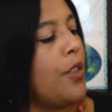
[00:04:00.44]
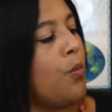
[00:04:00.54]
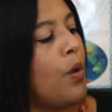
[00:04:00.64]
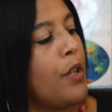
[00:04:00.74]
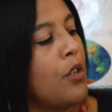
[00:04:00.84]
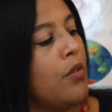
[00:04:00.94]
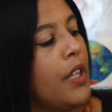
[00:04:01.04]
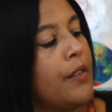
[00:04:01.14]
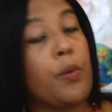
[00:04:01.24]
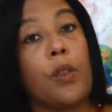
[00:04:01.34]
The Woman Who
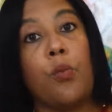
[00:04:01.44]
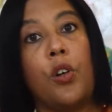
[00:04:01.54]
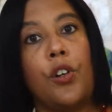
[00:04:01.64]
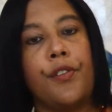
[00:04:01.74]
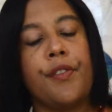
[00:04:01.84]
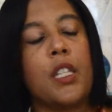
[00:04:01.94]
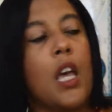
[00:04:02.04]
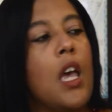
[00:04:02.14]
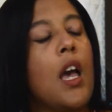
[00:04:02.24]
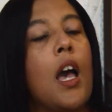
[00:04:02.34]
Lives with the Wolves.
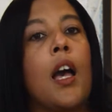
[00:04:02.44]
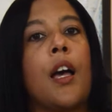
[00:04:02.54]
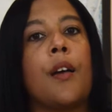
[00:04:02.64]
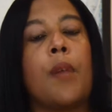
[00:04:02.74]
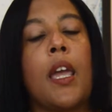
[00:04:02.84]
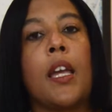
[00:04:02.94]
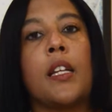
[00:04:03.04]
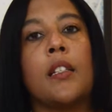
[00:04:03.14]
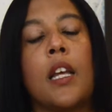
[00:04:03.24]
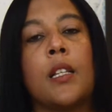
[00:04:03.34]

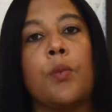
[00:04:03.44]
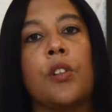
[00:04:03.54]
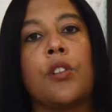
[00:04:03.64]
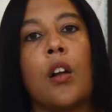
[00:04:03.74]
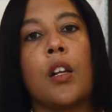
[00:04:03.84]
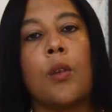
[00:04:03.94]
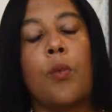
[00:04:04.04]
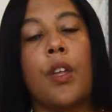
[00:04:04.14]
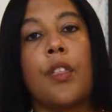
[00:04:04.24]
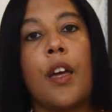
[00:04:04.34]
And as we're starting
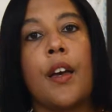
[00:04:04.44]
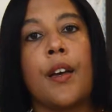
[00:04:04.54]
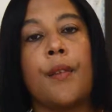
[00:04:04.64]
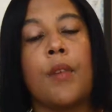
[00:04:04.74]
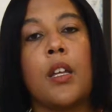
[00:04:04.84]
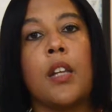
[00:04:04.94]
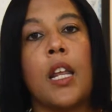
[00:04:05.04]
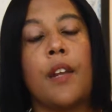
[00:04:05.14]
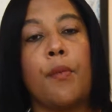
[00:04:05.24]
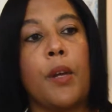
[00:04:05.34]
with
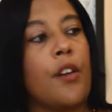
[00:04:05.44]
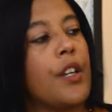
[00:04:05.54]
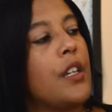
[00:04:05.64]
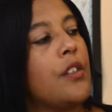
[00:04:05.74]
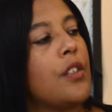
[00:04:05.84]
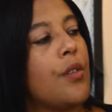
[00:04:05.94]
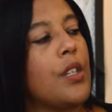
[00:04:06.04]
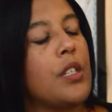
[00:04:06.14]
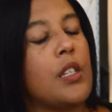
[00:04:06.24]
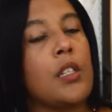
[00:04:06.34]
Native Americans, so
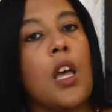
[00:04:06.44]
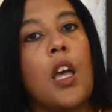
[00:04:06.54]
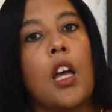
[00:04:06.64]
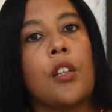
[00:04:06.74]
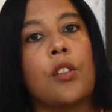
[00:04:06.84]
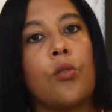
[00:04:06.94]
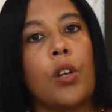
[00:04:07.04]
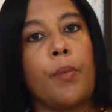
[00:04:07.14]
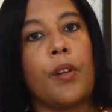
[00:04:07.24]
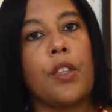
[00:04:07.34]
this is a
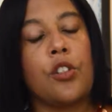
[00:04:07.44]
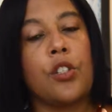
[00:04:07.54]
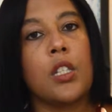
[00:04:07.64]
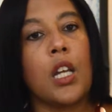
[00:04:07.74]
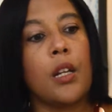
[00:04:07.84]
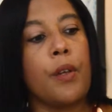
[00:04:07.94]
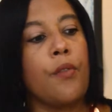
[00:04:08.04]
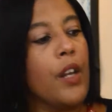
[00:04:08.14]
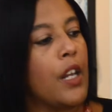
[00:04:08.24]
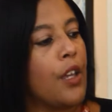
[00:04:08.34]
storybook that she's going to be
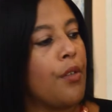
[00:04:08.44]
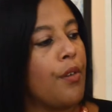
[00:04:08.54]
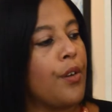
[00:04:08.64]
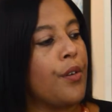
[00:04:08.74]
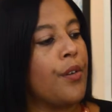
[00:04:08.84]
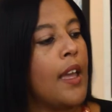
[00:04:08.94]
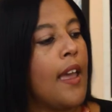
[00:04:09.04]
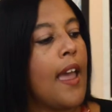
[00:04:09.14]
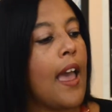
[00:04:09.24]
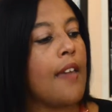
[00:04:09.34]
reading through.
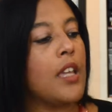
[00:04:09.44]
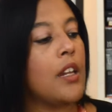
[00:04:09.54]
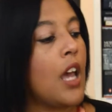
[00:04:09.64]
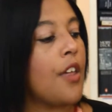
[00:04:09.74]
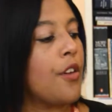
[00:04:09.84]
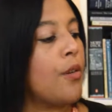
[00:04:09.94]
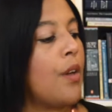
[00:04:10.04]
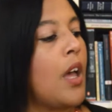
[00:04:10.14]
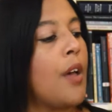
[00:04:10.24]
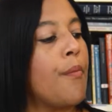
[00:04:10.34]
And then
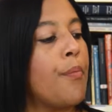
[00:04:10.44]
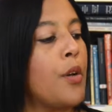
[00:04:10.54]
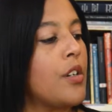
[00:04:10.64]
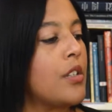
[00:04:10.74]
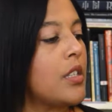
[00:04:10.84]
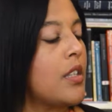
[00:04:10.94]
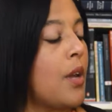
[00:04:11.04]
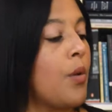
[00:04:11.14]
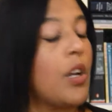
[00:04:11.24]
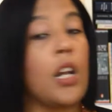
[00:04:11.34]
other books
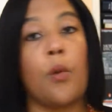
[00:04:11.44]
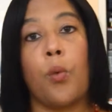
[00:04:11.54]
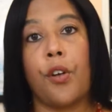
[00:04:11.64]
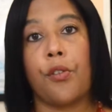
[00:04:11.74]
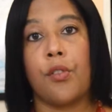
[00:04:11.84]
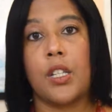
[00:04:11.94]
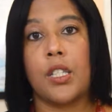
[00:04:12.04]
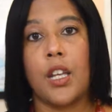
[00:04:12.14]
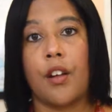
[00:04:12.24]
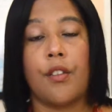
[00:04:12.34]
that we're going to work through this
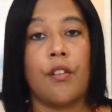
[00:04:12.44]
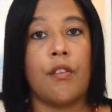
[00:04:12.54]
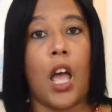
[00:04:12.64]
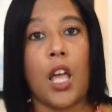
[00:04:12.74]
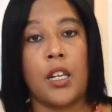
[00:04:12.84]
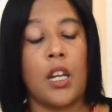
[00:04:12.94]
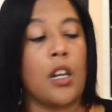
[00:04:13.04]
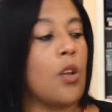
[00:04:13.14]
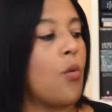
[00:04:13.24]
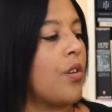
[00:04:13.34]
year, they're not in
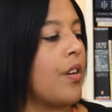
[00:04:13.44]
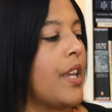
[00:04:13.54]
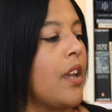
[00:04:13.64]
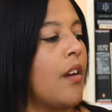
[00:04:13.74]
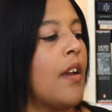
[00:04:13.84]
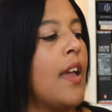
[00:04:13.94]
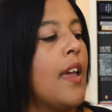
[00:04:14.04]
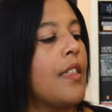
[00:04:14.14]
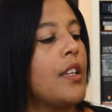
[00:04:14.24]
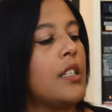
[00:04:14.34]
any order here.
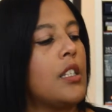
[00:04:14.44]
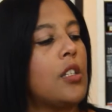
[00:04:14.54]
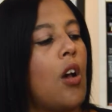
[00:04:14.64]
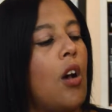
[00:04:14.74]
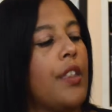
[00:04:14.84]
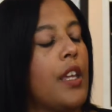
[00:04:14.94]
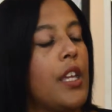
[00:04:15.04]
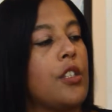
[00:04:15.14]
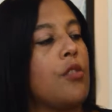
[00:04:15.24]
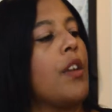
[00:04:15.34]
This is called The
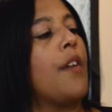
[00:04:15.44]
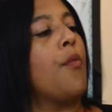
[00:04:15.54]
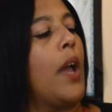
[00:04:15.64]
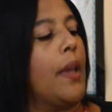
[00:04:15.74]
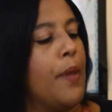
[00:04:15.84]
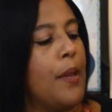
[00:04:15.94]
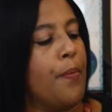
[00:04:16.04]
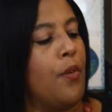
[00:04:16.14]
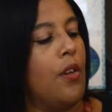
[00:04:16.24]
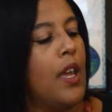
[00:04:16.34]
History of White
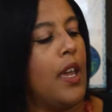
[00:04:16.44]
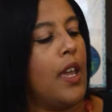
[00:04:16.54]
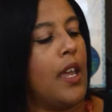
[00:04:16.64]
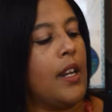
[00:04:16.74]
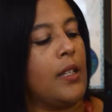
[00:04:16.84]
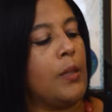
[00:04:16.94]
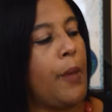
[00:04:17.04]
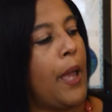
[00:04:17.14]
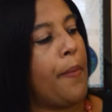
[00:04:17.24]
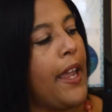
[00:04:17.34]
People. It is
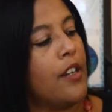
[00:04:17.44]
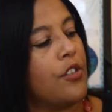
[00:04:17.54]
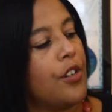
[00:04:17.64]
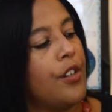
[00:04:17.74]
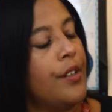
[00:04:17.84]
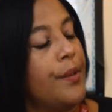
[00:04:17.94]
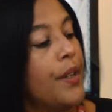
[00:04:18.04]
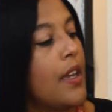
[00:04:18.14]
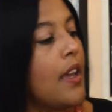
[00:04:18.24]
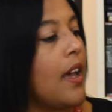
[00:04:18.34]
by Painter.
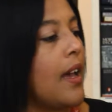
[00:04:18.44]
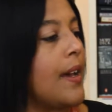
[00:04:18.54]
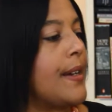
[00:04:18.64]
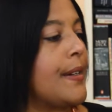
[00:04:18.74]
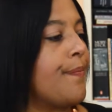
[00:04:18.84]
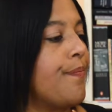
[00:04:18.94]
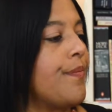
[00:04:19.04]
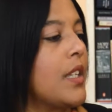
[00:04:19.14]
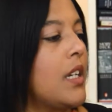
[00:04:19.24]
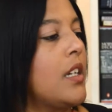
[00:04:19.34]

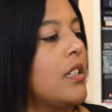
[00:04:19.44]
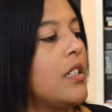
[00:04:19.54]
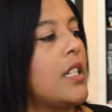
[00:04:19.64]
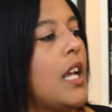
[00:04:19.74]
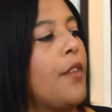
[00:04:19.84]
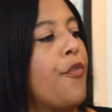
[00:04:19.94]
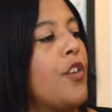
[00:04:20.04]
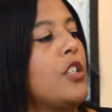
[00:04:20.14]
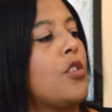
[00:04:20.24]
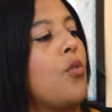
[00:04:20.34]
To Tell a
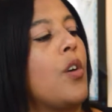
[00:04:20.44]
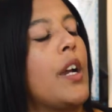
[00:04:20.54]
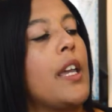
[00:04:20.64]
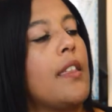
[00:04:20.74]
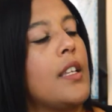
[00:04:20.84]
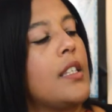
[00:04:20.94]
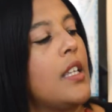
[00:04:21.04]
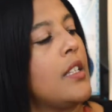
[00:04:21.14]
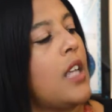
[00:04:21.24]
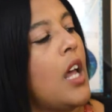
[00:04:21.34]
Free Story, this
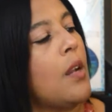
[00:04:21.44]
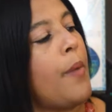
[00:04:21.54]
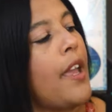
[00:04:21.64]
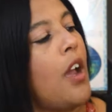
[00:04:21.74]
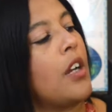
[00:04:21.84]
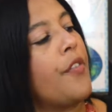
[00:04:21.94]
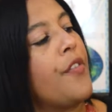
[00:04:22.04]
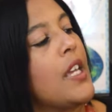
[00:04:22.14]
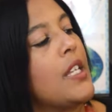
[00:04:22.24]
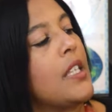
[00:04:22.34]
is
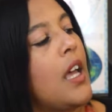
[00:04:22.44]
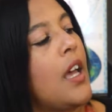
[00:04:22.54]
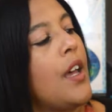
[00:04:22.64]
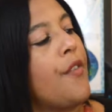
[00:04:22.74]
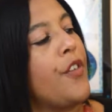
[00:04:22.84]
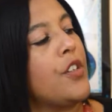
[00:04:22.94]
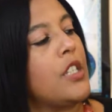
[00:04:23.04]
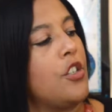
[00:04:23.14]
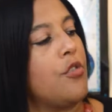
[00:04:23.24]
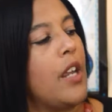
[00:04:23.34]
autobiographies of first
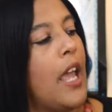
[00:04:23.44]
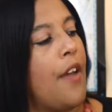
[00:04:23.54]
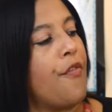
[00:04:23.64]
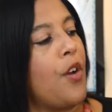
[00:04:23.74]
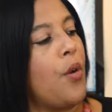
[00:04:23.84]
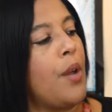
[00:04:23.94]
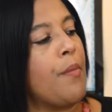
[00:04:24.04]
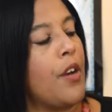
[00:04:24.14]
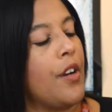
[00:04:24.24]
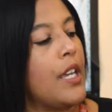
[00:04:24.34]
century
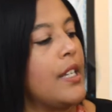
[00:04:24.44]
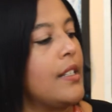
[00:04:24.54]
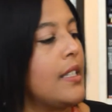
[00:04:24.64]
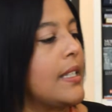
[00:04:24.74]
Afro-Americans.